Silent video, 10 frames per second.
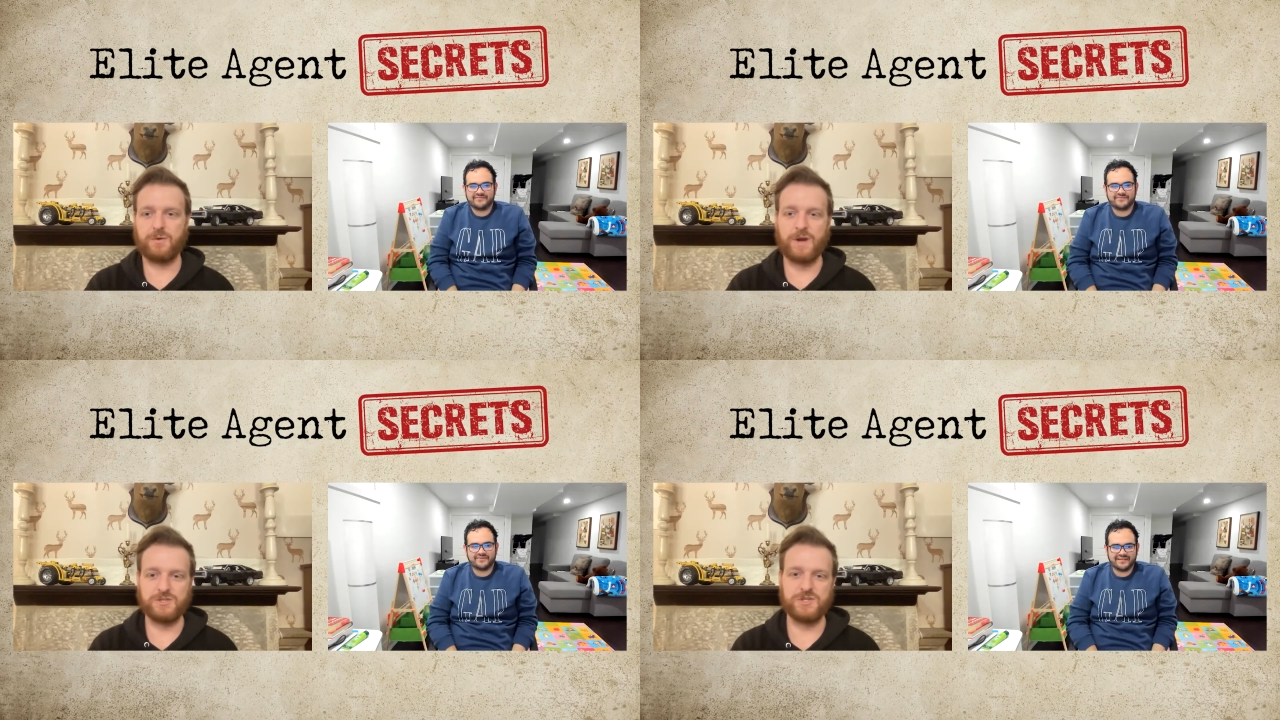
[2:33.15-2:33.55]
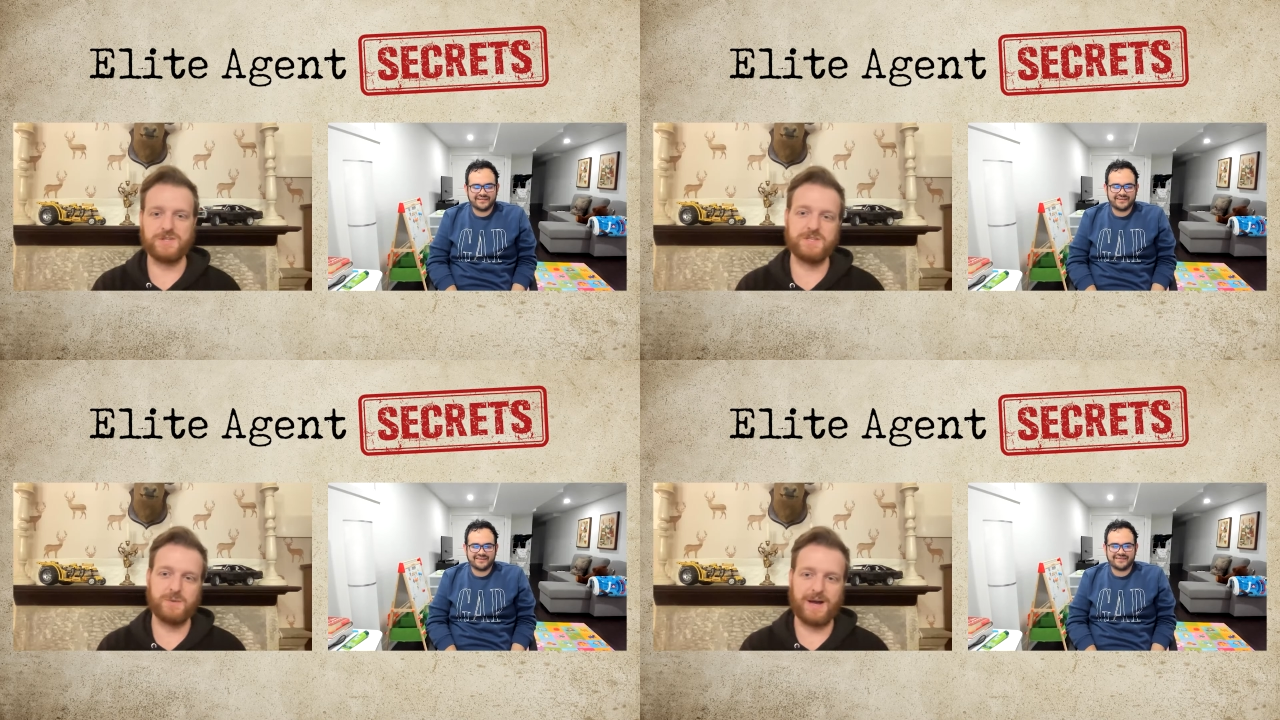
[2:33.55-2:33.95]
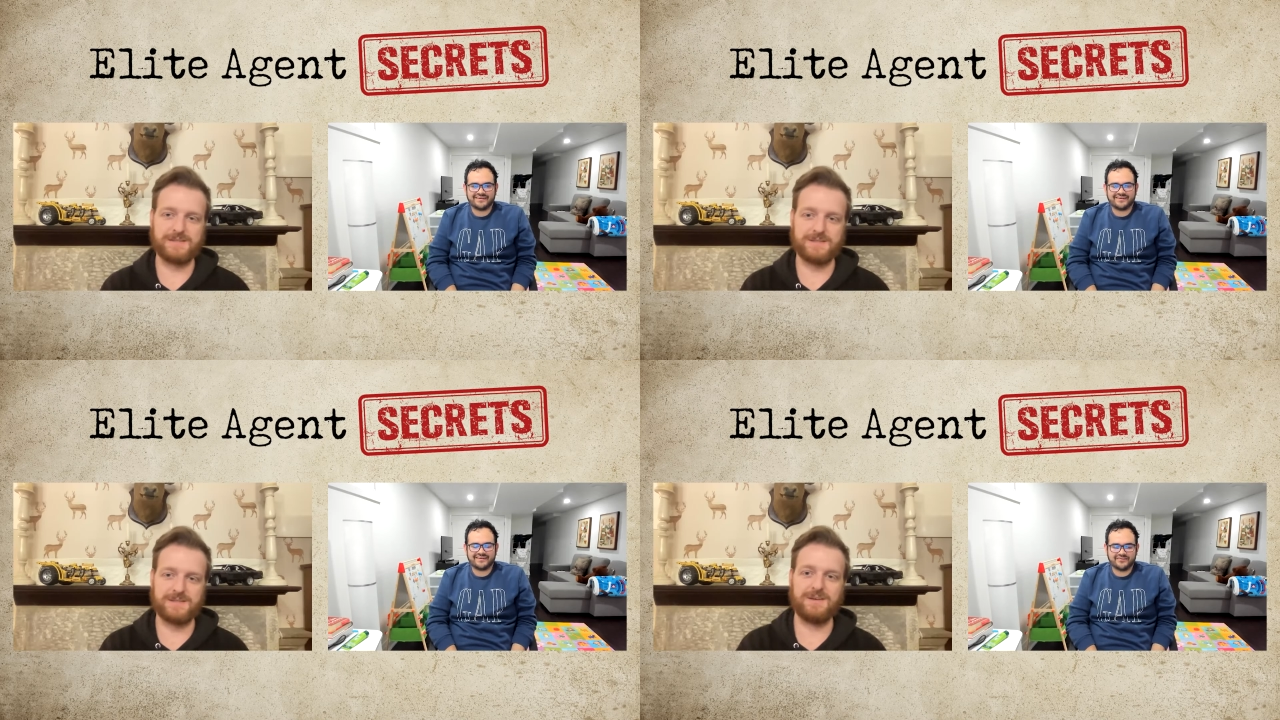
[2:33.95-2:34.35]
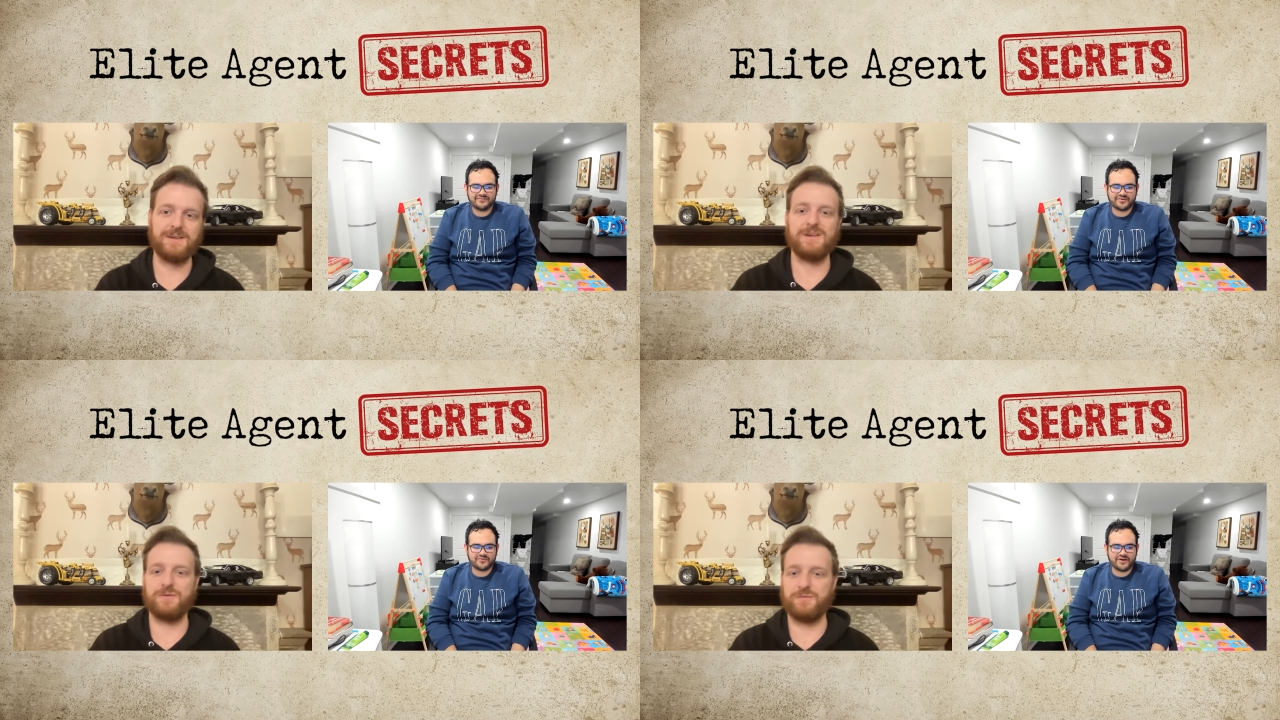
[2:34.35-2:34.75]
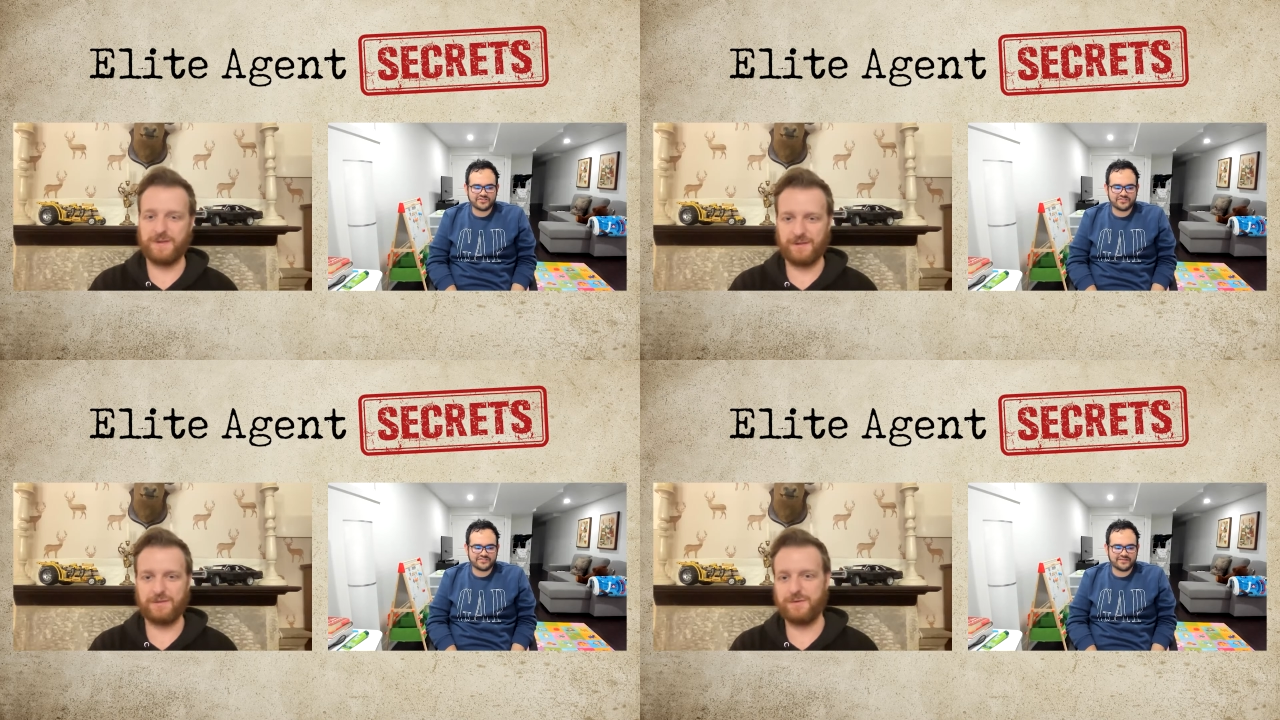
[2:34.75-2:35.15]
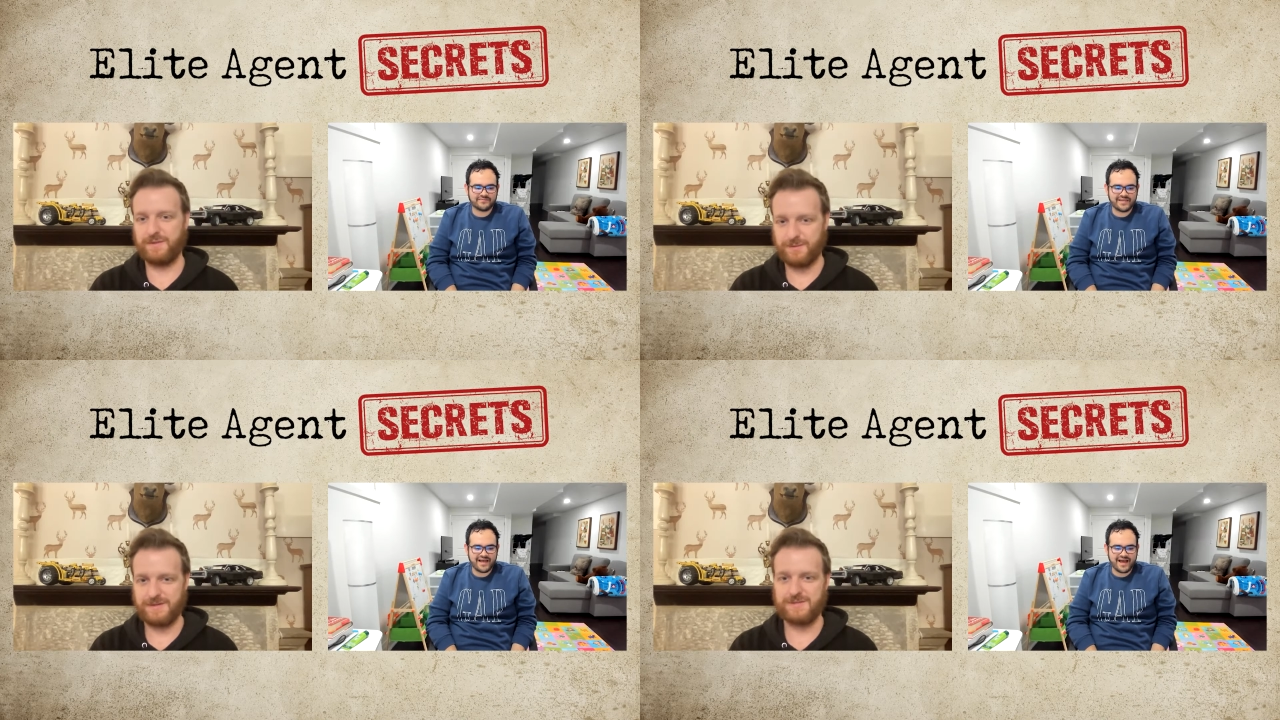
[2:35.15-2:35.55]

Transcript: the questions we, you ask the you questions that we